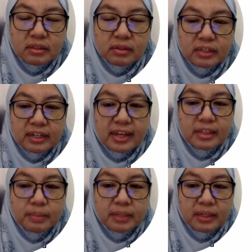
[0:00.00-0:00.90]
Okay, let's
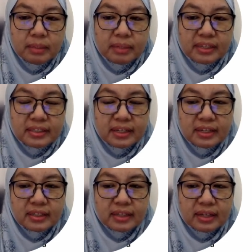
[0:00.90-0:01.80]
begin by
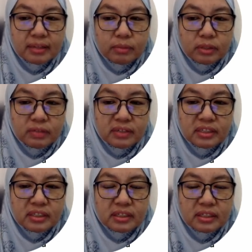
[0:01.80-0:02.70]
saying that
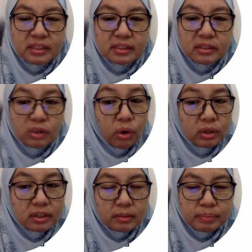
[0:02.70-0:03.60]
motivation is not
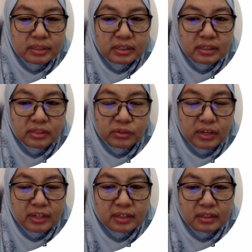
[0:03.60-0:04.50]
a personal
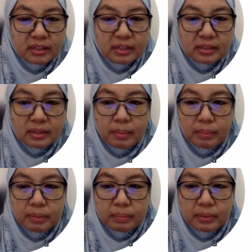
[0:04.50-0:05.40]
trait that some
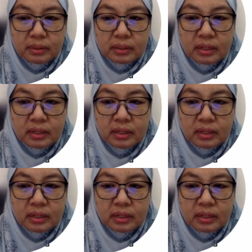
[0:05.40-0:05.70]
people